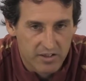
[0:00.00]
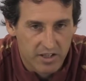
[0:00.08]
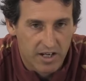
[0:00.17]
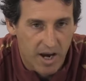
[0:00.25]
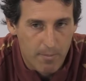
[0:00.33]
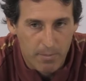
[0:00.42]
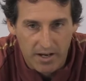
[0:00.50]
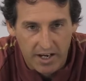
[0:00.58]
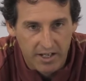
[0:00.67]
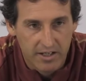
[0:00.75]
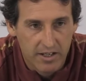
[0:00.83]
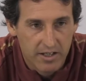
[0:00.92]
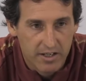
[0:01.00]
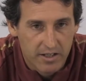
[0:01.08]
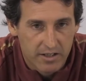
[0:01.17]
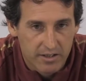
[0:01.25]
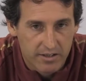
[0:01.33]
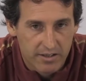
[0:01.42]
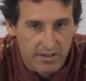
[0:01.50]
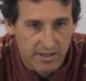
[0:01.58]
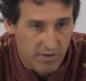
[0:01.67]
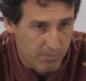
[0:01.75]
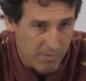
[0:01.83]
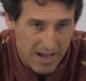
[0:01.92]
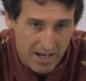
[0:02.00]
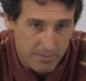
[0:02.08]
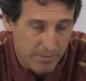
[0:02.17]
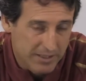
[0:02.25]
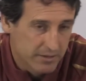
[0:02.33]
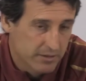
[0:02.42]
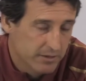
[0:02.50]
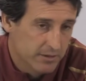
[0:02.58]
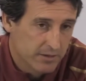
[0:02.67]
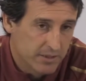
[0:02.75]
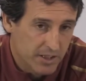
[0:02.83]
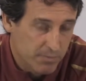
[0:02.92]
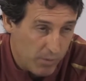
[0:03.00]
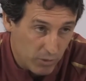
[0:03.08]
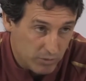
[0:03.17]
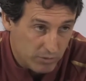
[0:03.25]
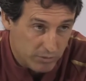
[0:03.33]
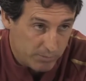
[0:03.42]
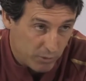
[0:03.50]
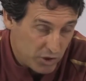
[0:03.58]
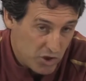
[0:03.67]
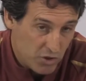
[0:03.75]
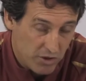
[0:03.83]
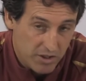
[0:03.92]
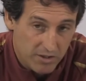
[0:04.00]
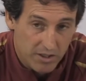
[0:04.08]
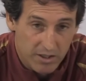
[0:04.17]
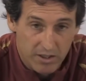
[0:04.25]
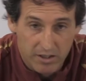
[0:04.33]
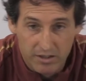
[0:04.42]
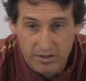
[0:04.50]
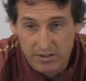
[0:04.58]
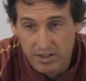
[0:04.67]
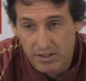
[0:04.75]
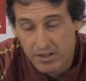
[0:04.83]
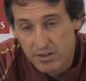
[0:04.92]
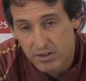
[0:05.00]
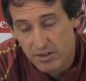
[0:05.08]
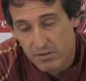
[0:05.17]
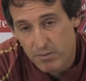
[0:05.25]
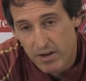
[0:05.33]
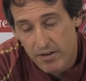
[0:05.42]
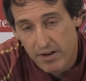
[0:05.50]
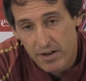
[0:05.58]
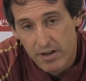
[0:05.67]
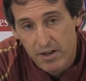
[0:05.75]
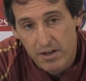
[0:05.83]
He can play left back, but his position in the team is better